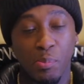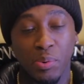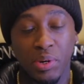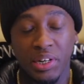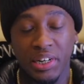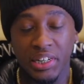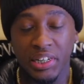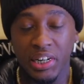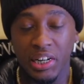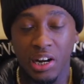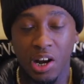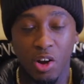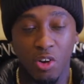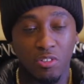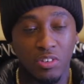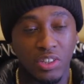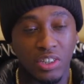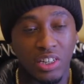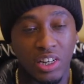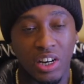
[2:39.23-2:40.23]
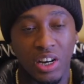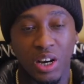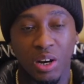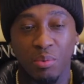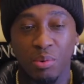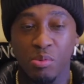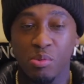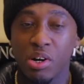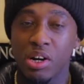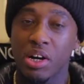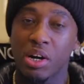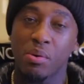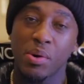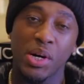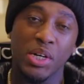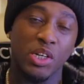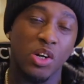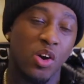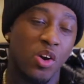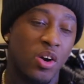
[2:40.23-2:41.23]
put in that overtime. We
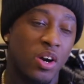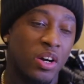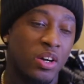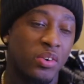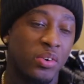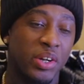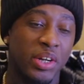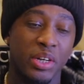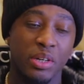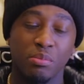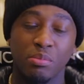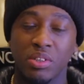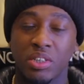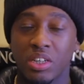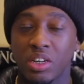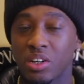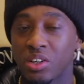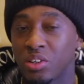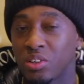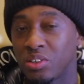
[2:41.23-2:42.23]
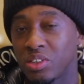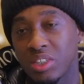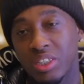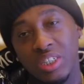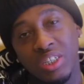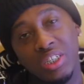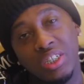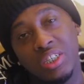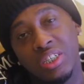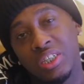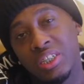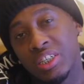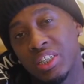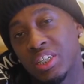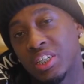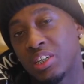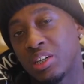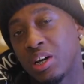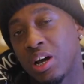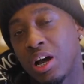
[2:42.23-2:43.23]
worked hard on getting them songs done,
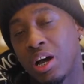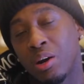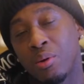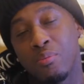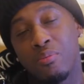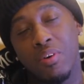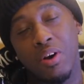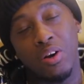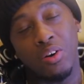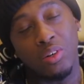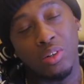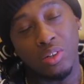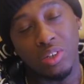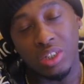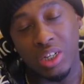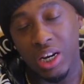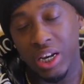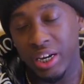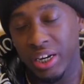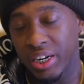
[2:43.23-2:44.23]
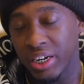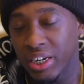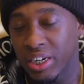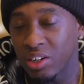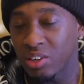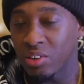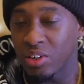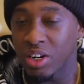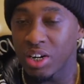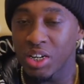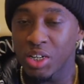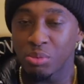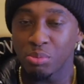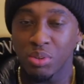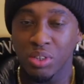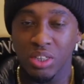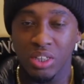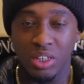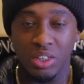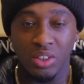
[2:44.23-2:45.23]
mm-hmm. getting all them vocals laid on all
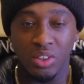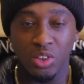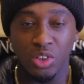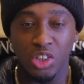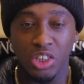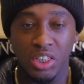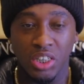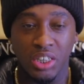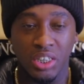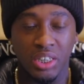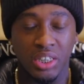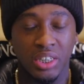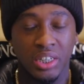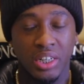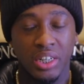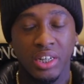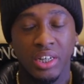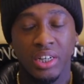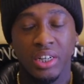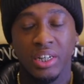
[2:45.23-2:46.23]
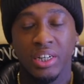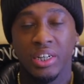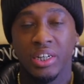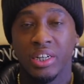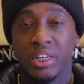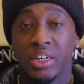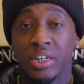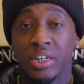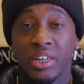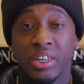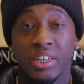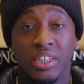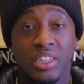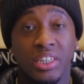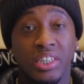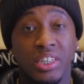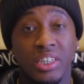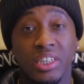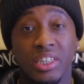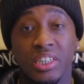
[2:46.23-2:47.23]
them songs, and mm-hmm.
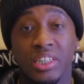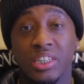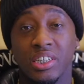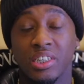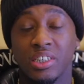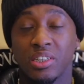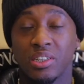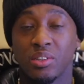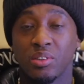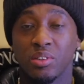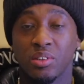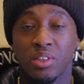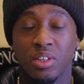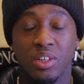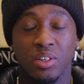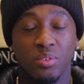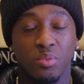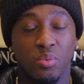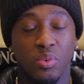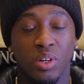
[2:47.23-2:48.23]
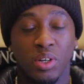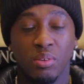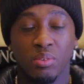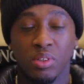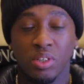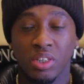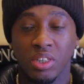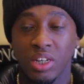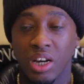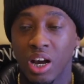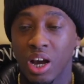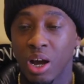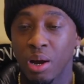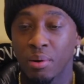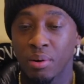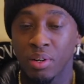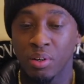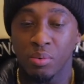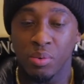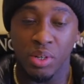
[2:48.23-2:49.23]
shit. When it was
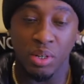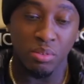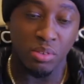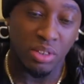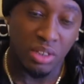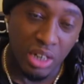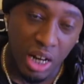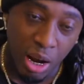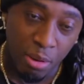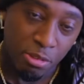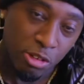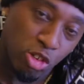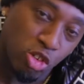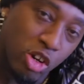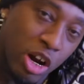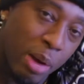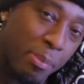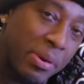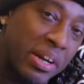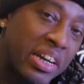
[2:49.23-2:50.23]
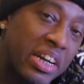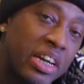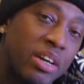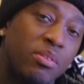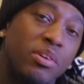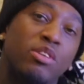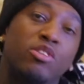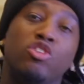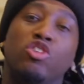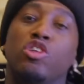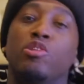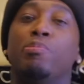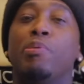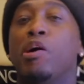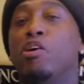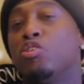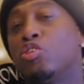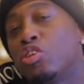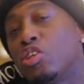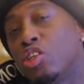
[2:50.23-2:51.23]
time to drop, it did what it was
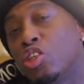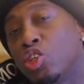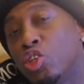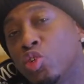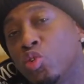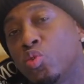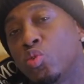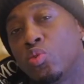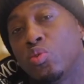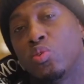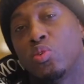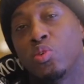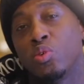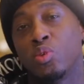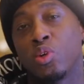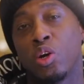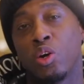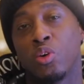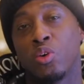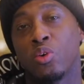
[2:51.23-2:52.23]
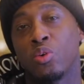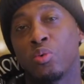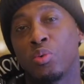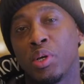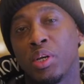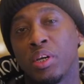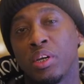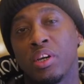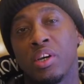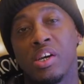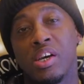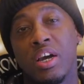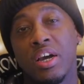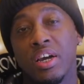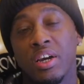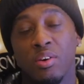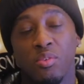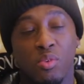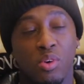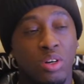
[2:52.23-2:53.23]
supposed to do. You know, you
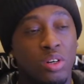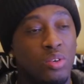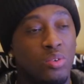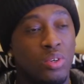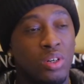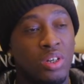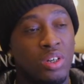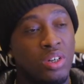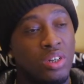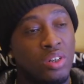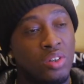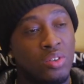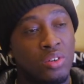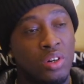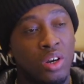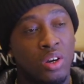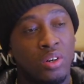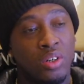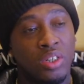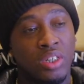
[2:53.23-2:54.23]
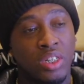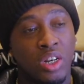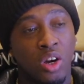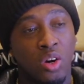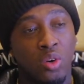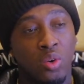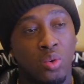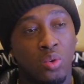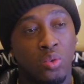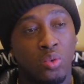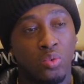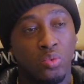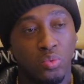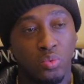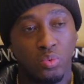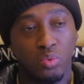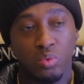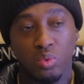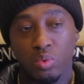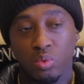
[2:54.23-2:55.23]
know, it's no
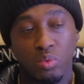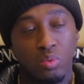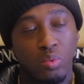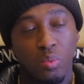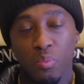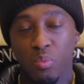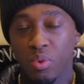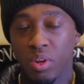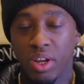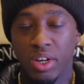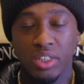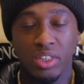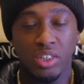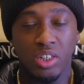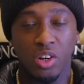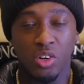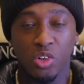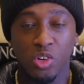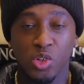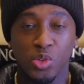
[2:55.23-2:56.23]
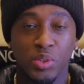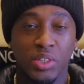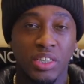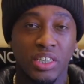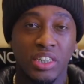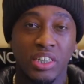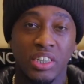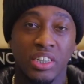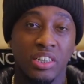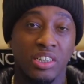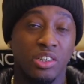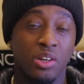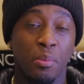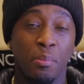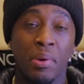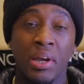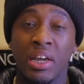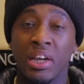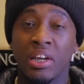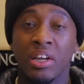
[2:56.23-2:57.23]
coincidence to
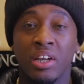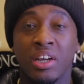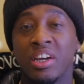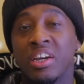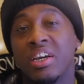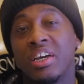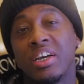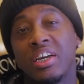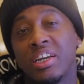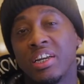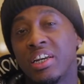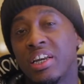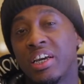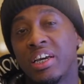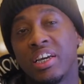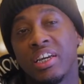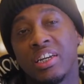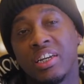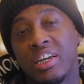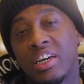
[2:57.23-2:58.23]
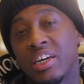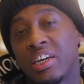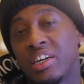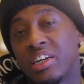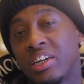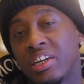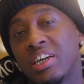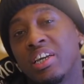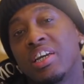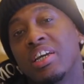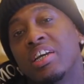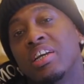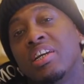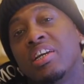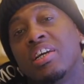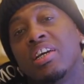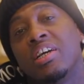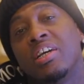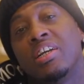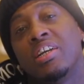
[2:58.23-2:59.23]
me, mm-hmm. that it
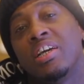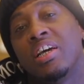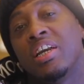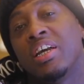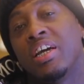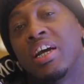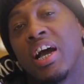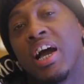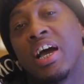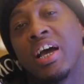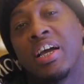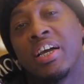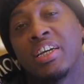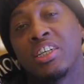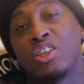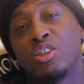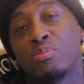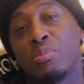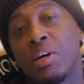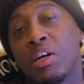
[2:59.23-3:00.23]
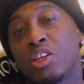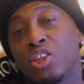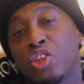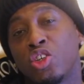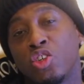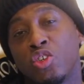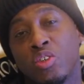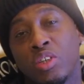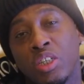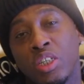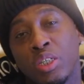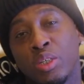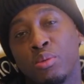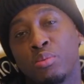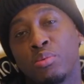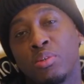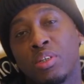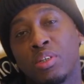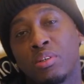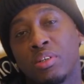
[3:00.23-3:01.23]
got X amount of
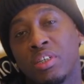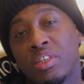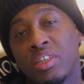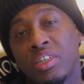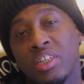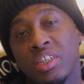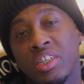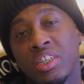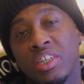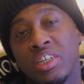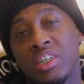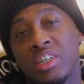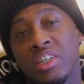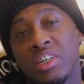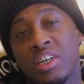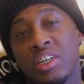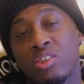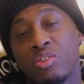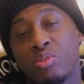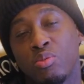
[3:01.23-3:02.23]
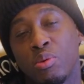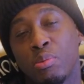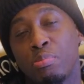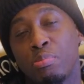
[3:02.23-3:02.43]
streams, cause shit, that's what we